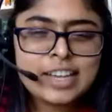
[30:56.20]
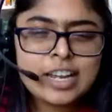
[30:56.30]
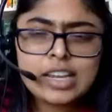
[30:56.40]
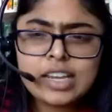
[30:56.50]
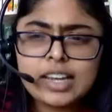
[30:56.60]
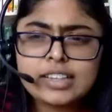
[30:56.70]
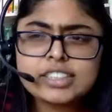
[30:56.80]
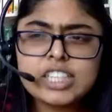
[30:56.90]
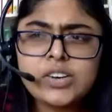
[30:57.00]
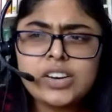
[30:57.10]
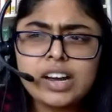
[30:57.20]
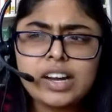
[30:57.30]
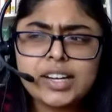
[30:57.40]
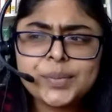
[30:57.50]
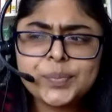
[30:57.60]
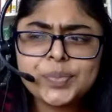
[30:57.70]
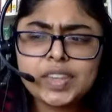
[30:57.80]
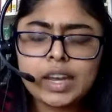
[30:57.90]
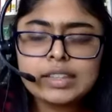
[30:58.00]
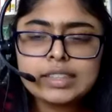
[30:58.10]
Yeah, so
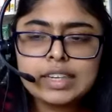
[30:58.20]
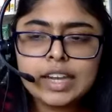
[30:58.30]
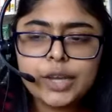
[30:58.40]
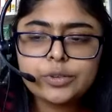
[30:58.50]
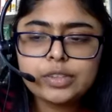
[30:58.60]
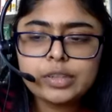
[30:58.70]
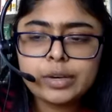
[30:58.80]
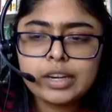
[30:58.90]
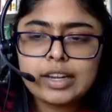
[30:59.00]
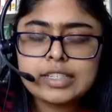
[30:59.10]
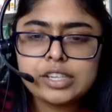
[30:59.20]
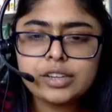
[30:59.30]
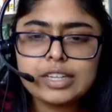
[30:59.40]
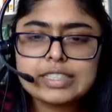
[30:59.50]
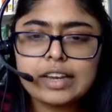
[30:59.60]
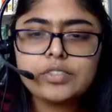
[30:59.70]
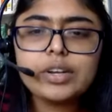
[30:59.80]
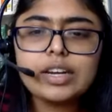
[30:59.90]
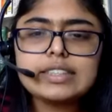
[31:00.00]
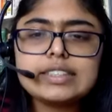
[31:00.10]
I think that I would really want to ask you guys, have you
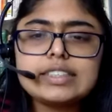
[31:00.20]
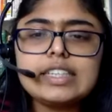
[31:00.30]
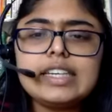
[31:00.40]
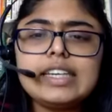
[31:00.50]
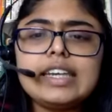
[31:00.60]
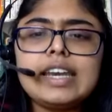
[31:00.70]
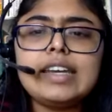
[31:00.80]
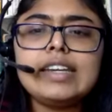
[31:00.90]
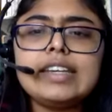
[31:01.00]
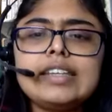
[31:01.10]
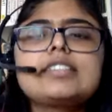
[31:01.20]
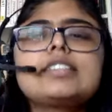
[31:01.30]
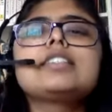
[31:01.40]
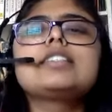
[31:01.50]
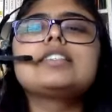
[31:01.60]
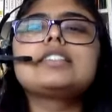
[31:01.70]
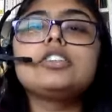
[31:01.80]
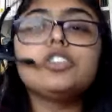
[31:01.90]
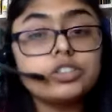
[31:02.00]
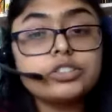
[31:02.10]
guys seen any instances in
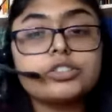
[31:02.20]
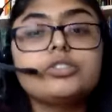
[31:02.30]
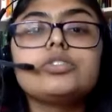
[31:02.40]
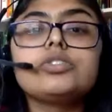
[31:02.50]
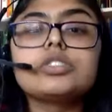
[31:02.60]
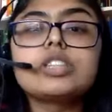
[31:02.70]
your schools